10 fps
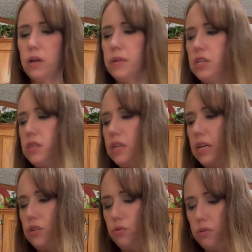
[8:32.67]
into the
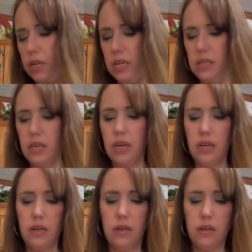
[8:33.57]
natural taste
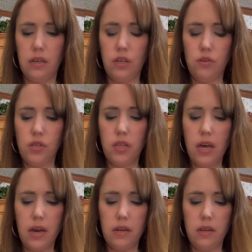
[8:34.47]
and used to
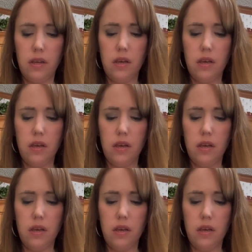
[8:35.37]
that,